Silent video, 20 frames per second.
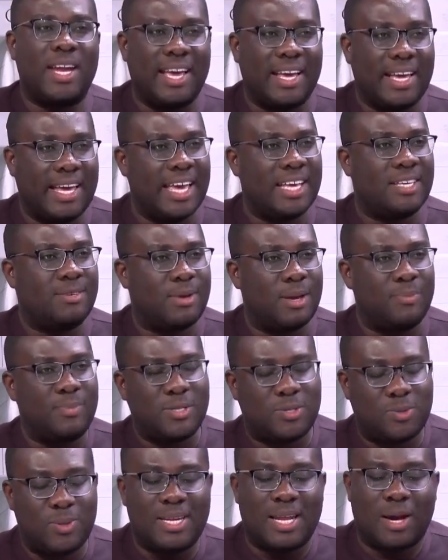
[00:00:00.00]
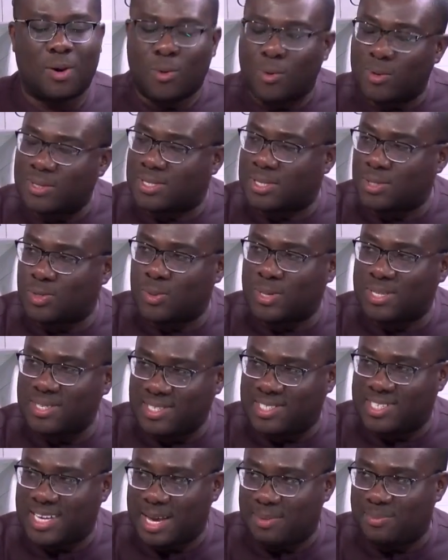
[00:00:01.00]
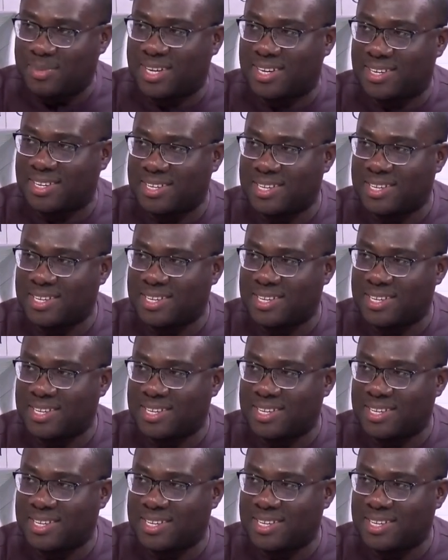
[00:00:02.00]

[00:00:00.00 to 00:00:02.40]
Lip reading: engagement between the constituency chairman,